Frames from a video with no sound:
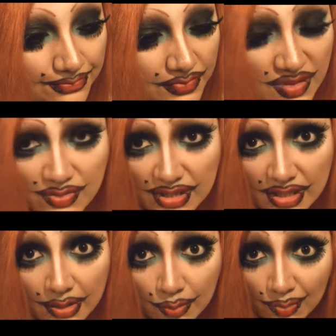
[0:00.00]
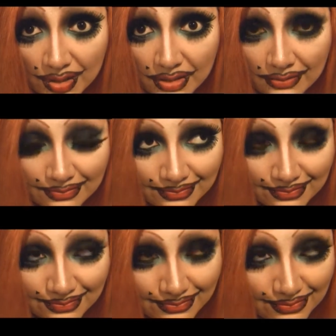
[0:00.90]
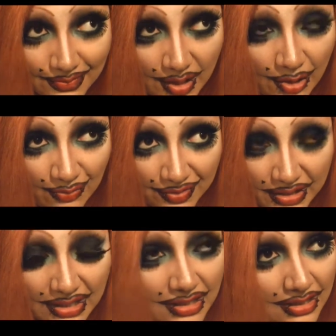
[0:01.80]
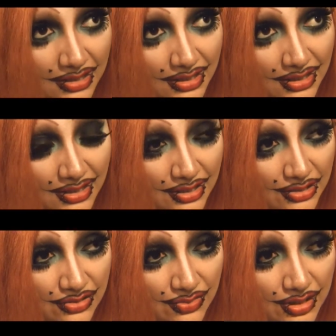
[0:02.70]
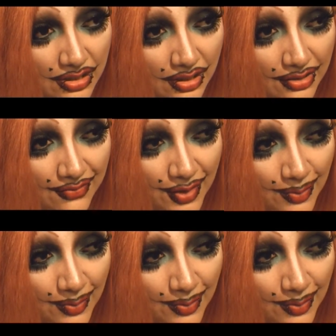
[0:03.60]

So yeah, I will be, hopefully, doing a lot of,